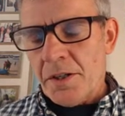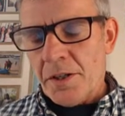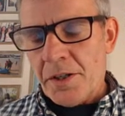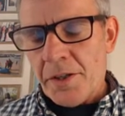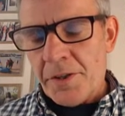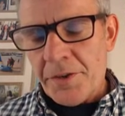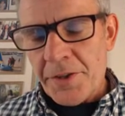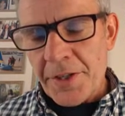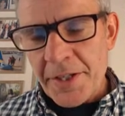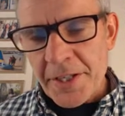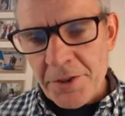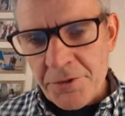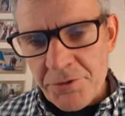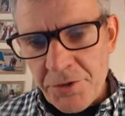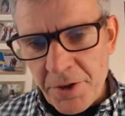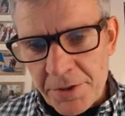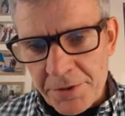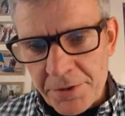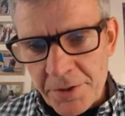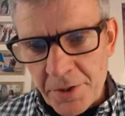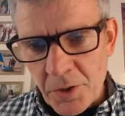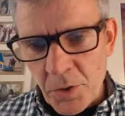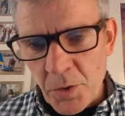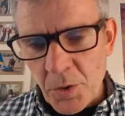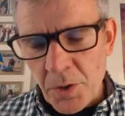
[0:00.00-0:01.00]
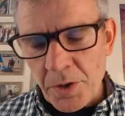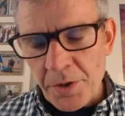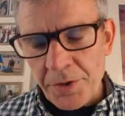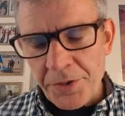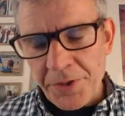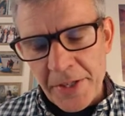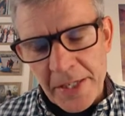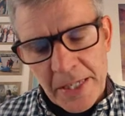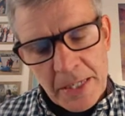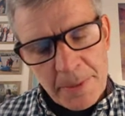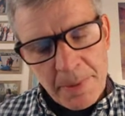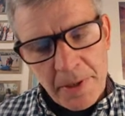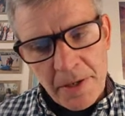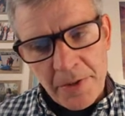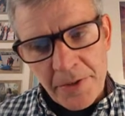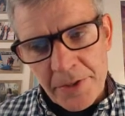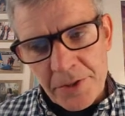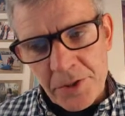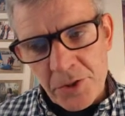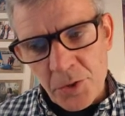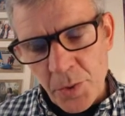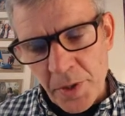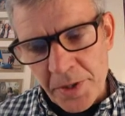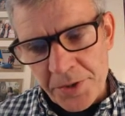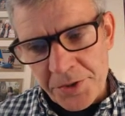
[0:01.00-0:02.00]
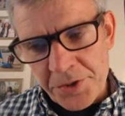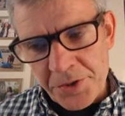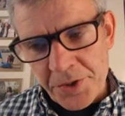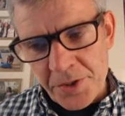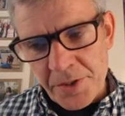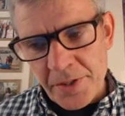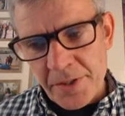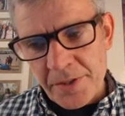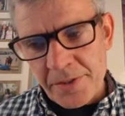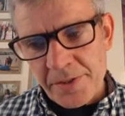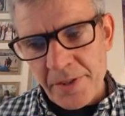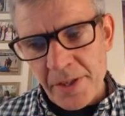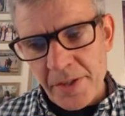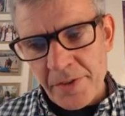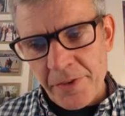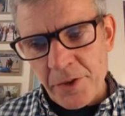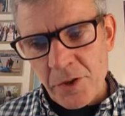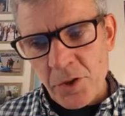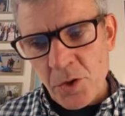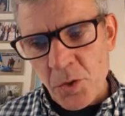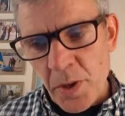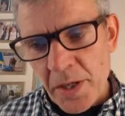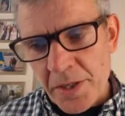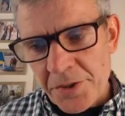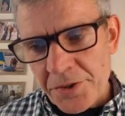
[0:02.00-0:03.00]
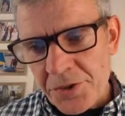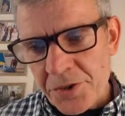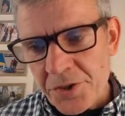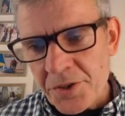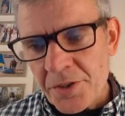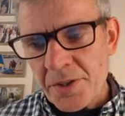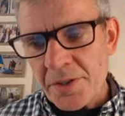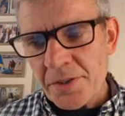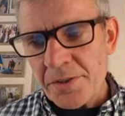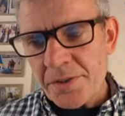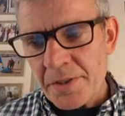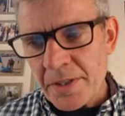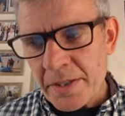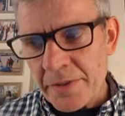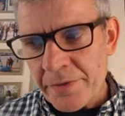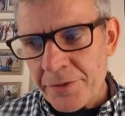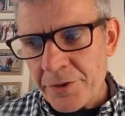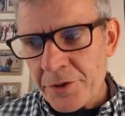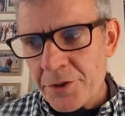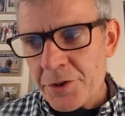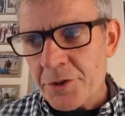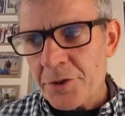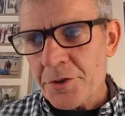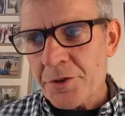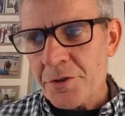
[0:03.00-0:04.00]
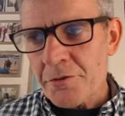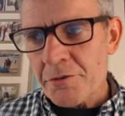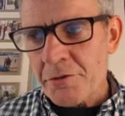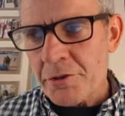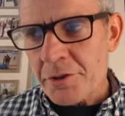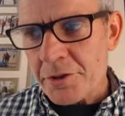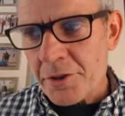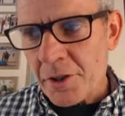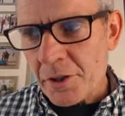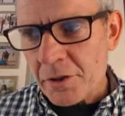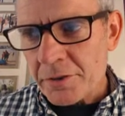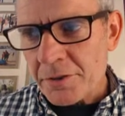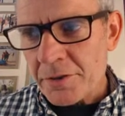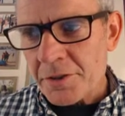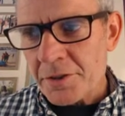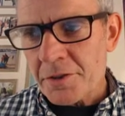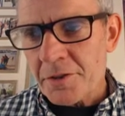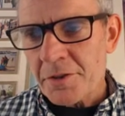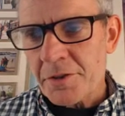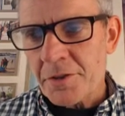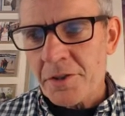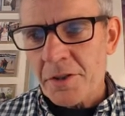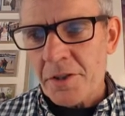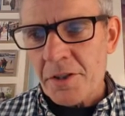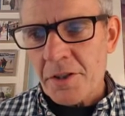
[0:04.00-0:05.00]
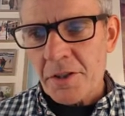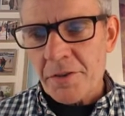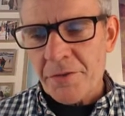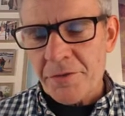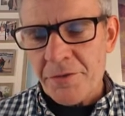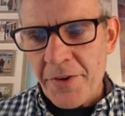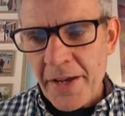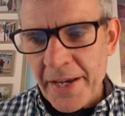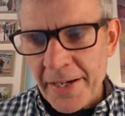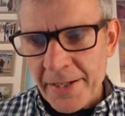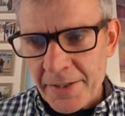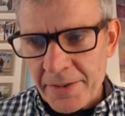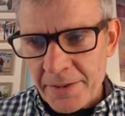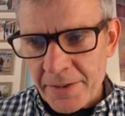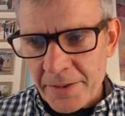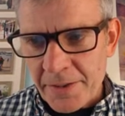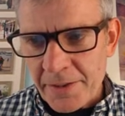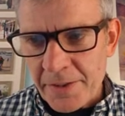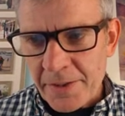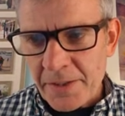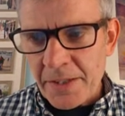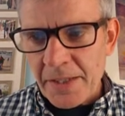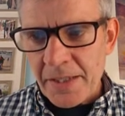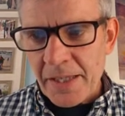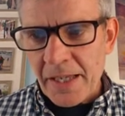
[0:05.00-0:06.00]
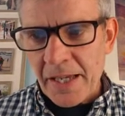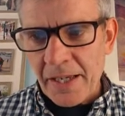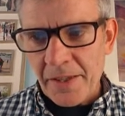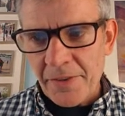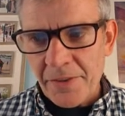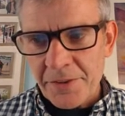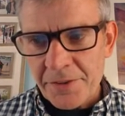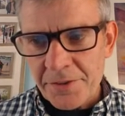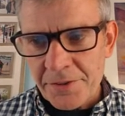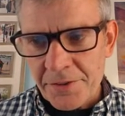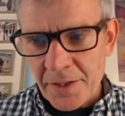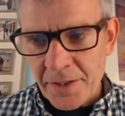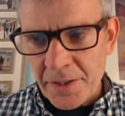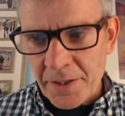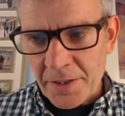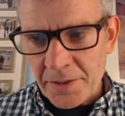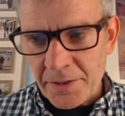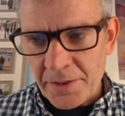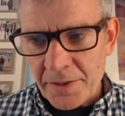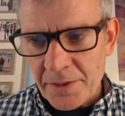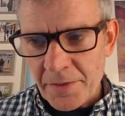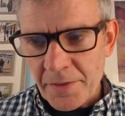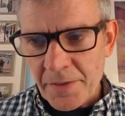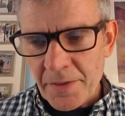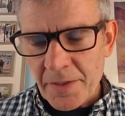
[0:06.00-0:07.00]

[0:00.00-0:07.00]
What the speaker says: The interesting thing about this question is that the question is giving you the resultant vector at the start.